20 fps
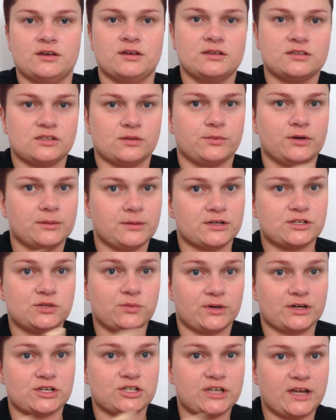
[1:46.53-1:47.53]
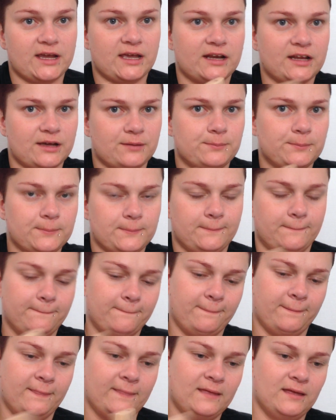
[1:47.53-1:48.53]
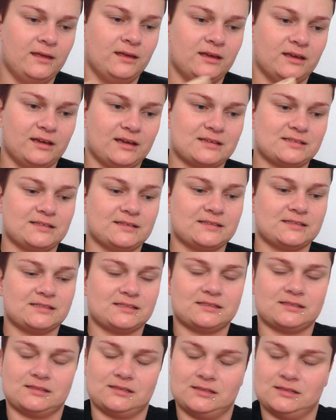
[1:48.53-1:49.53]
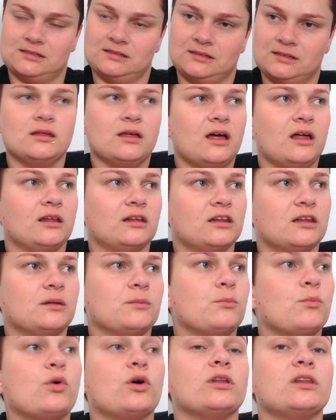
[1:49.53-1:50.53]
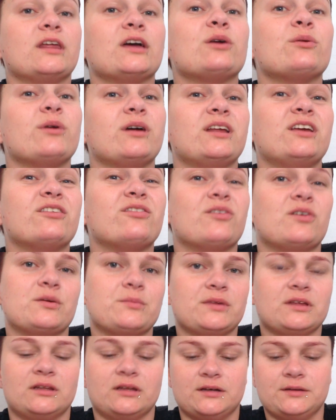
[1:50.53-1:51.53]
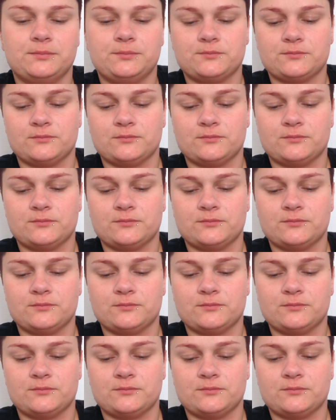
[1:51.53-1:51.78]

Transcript: So pretty much you want to shake it up because it's a more liquidy formula.